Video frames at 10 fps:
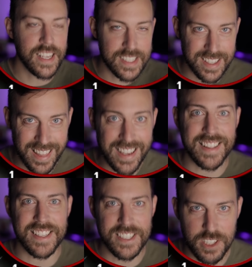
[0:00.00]
is
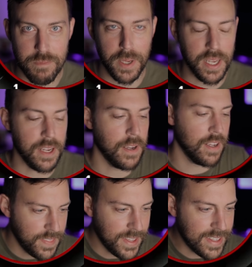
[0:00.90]
likely to be.
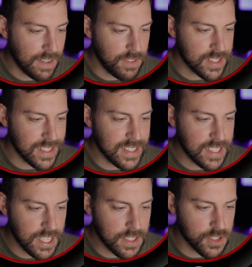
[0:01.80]
They give us a
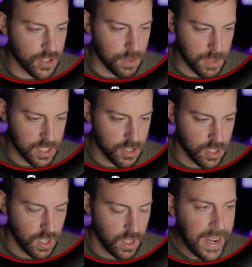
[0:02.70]
teaser image
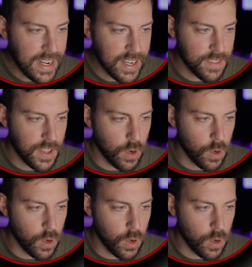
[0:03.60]
and they